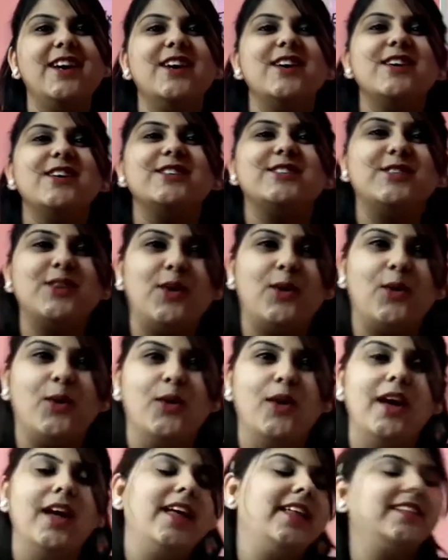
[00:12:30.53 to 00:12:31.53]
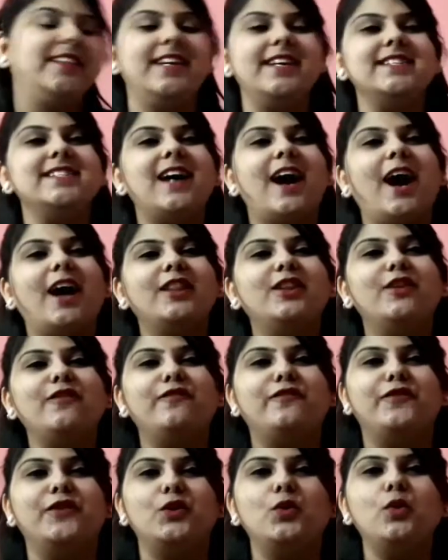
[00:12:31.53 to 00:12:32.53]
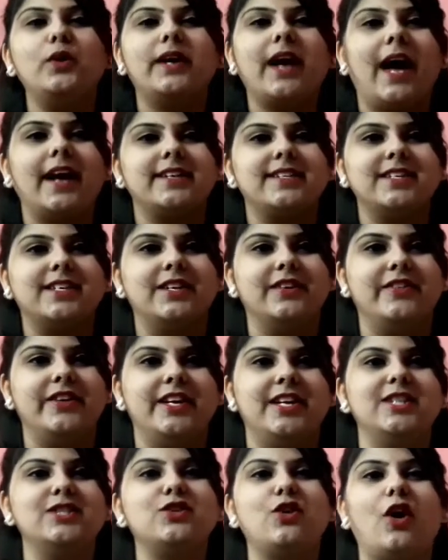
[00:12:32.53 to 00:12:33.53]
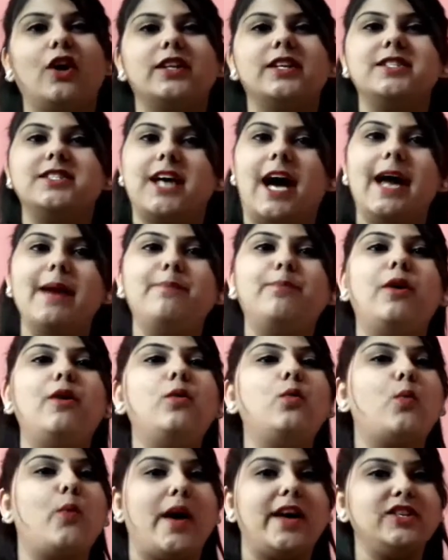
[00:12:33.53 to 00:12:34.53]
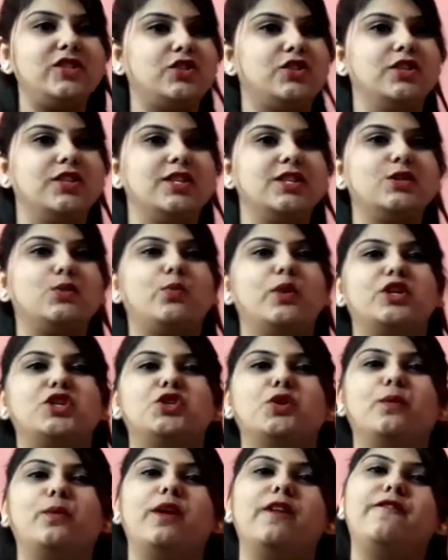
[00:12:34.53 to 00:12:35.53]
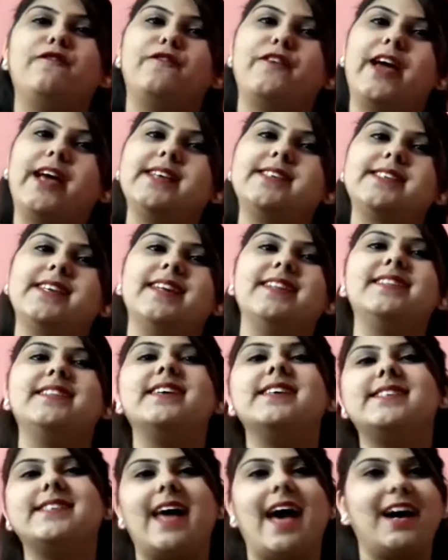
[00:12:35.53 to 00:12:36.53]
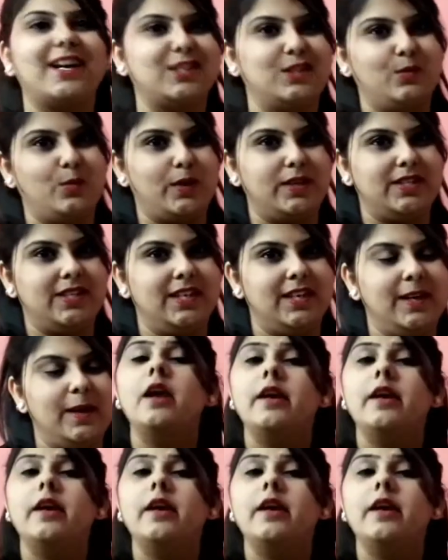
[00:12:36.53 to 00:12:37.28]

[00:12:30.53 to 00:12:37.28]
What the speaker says: So these are the few categories or the type of questions which you will face in this activity.